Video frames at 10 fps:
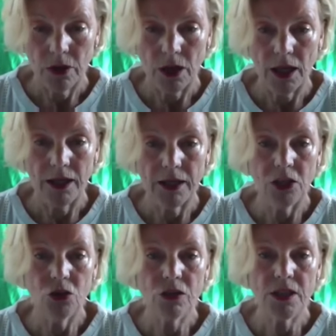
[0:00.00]
And
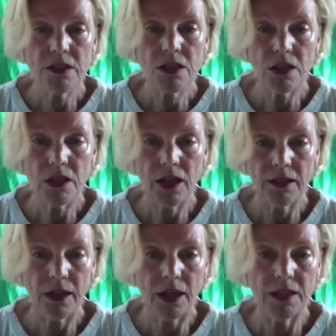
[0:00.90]
you can see that
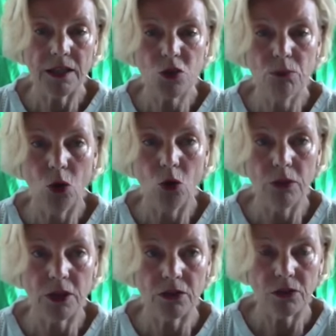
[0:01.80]
at this
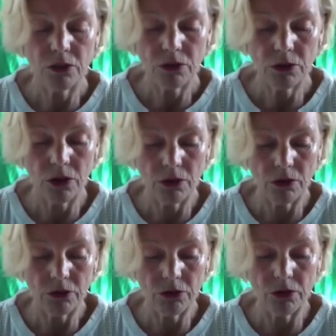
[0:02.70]
moment, the
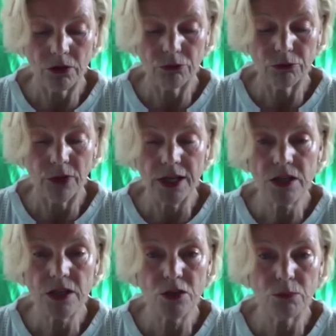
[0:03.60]

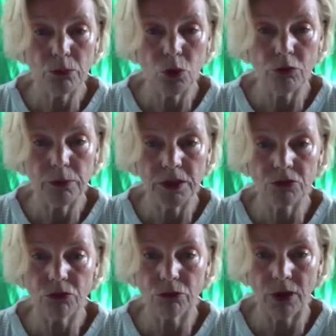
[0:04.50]
racism movement
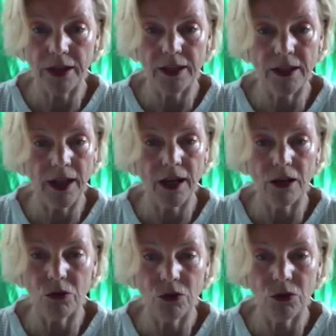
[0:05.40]
right
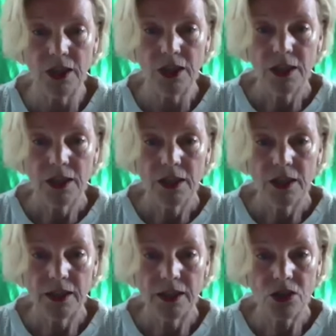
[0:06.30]
now,
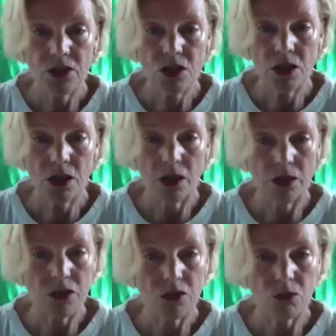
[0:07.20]
it's
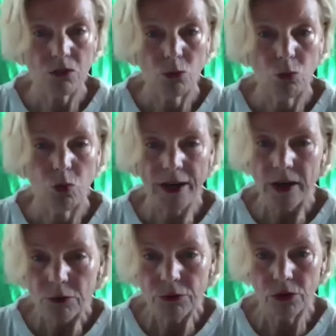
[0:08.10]

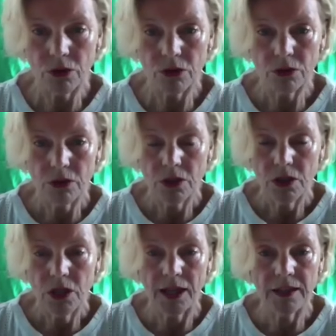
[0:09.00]
wonderful.
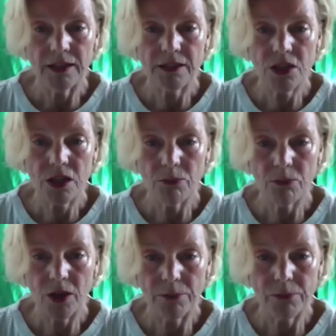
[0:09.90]
And at the same
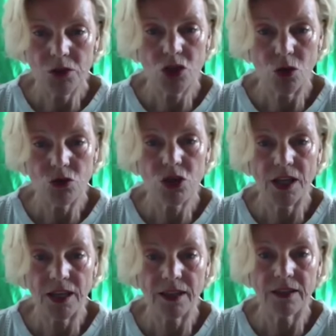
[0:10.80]
time, so
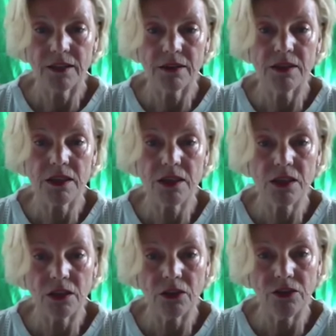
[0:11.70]
sad that it's
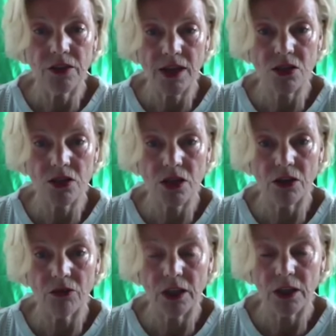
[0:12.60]
still
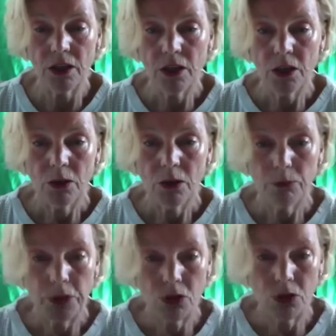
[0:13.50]
necessary,
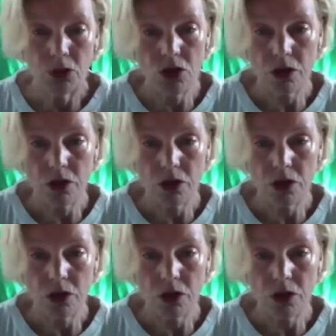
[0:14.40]
because